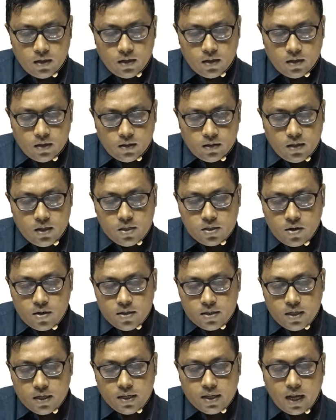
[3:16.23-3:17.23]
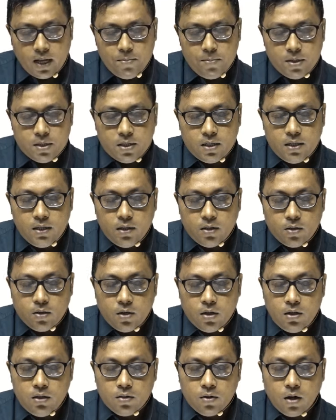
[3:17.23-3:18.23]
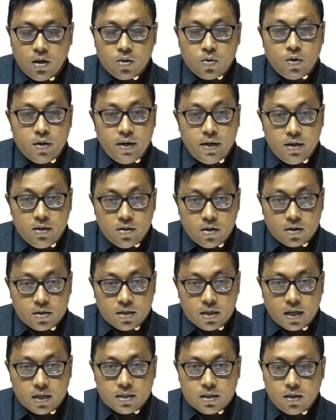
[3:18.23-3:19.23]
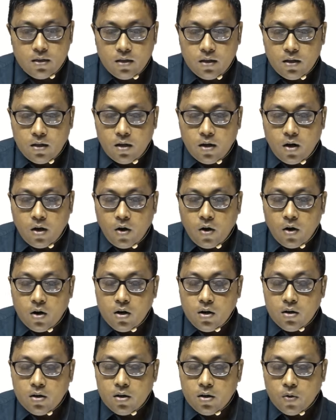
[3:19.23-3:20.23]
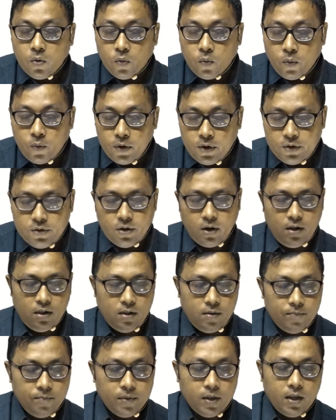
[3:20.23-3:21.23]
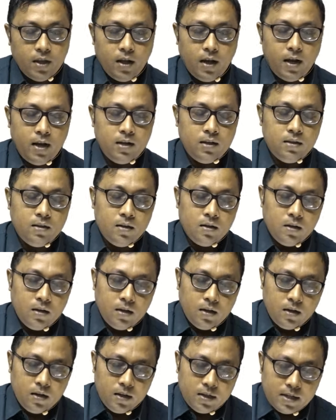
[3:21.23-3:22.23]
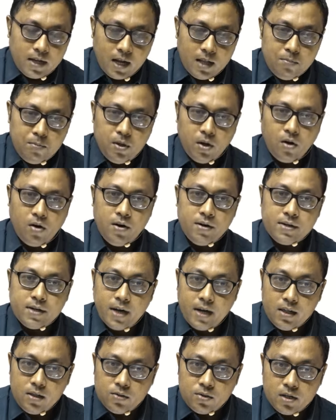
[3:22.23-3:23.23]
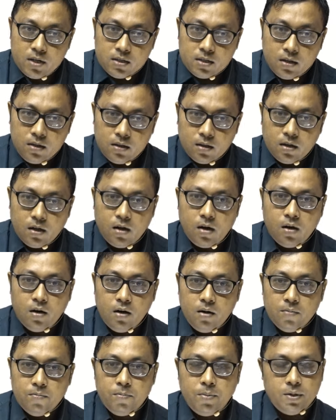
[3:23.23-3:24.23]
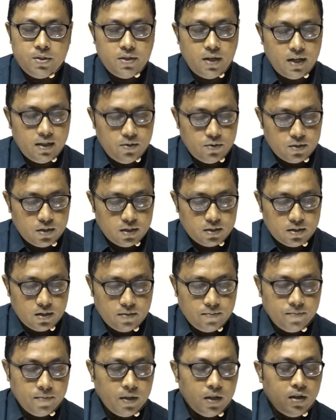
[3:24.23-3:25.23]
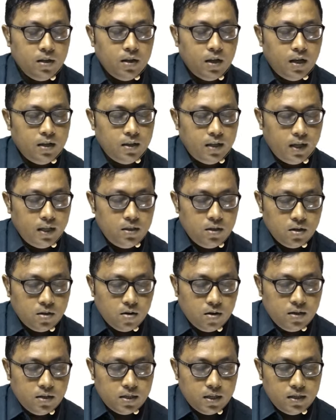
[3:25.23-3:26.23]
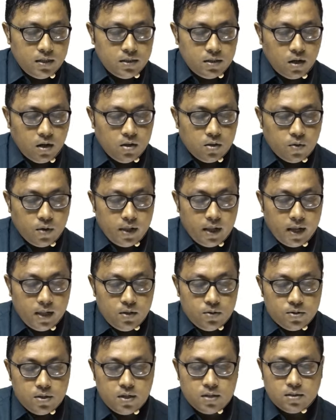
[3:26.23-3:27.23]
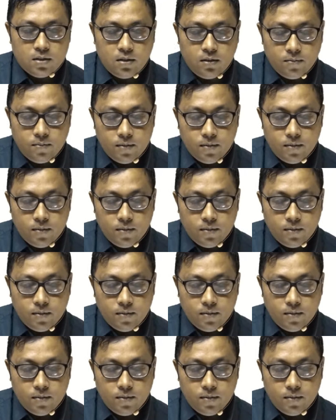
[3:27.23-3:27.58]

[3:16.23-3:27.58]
this condition can be seen in alcohol intoxication or withdrawal, and it can be auditory hallucination or visual hallucination. And another condition is alcohol hallucination,